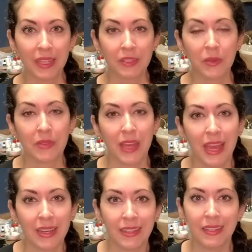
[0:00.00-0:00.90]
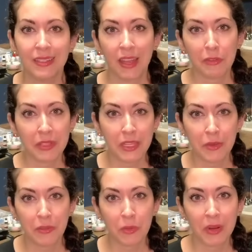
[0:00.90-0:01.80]
so that is everything you
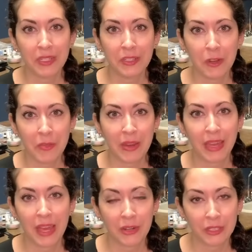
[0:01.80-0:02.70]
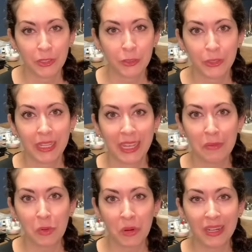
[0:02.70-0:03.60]
ever wanted to know about cataract surgery and
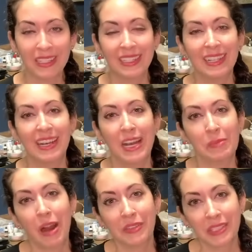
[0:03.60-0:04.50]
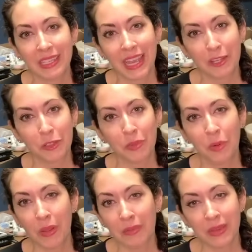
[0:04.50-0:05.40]
more. Obviously, at your
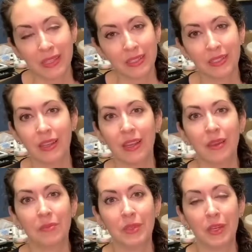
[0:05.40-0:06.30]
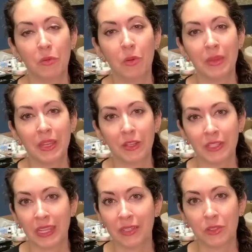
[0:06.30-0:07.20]
appointment, we'll be here
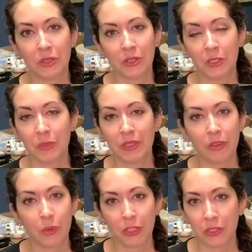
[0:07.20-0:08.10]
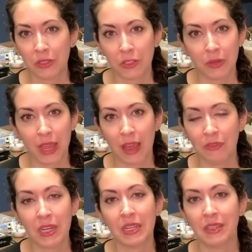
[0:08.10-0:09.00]
to answer specific questions that you have and
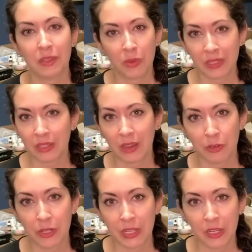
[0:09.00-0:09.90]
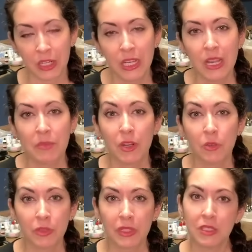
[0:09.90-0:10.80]
anything that wasn't covered here. But
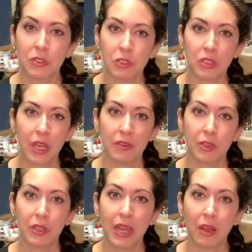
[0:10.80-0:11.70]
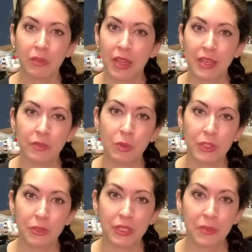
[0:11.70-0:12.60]
hopefully this is just kind of a good outline of what
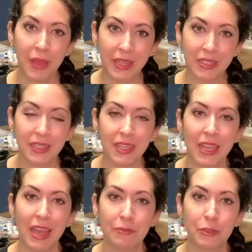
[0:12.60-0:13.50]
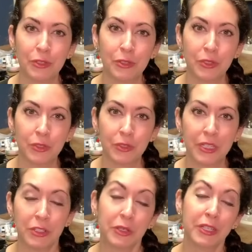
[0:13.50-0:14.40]
to expect after your surgery,
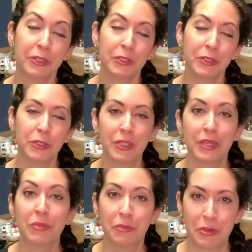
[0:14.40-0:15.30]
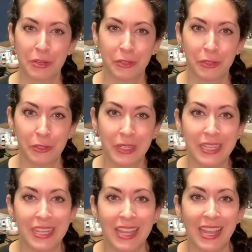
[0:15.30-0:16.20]
during your surgery, and before your surgery.
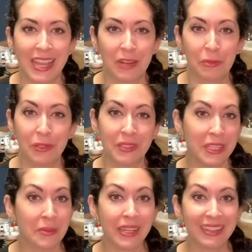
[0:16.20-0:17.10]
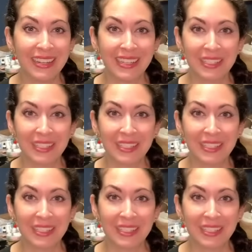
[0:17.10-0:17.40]
And we'll see you in clinic.